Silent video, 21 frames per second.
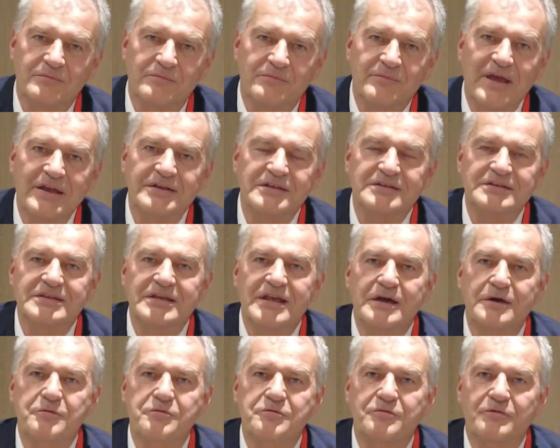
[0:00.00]
many
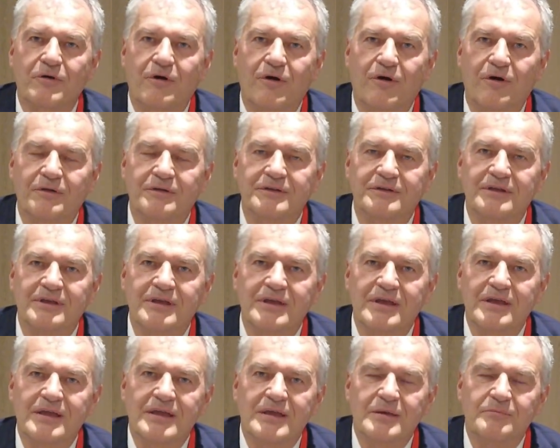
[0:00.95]
years on
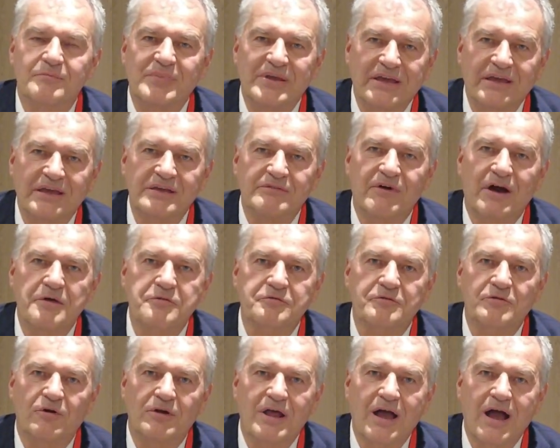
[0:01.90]

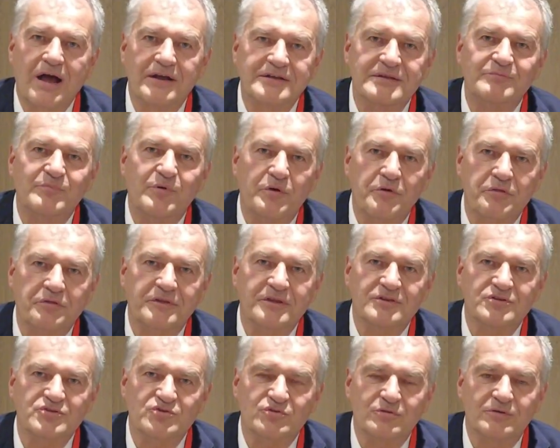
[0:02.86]
perivascular adipose
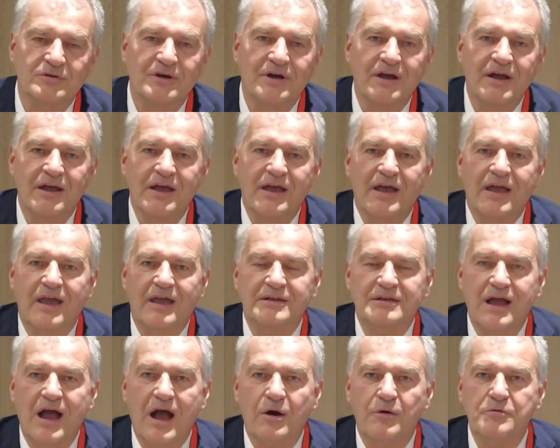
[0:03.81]
tissue
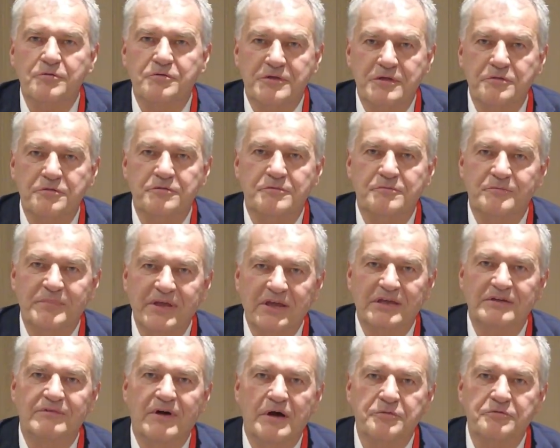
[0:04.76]
and how this
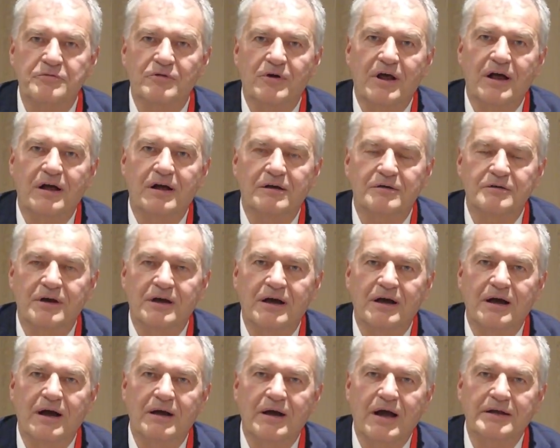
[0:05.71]
perivascular
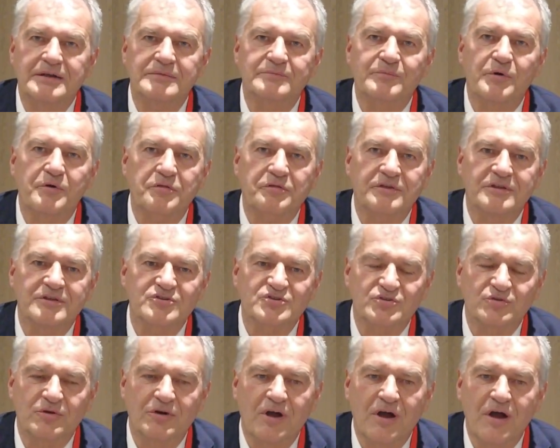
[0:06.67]
adipose
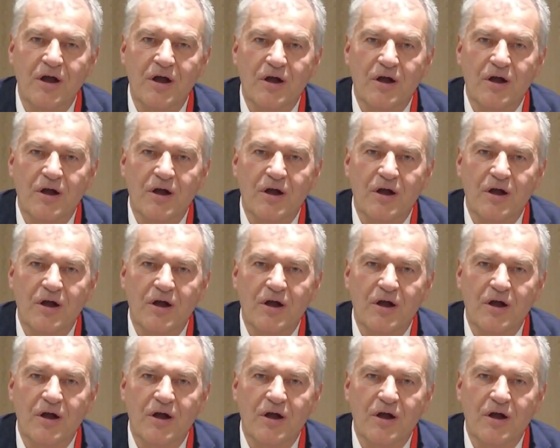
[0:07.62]
tissue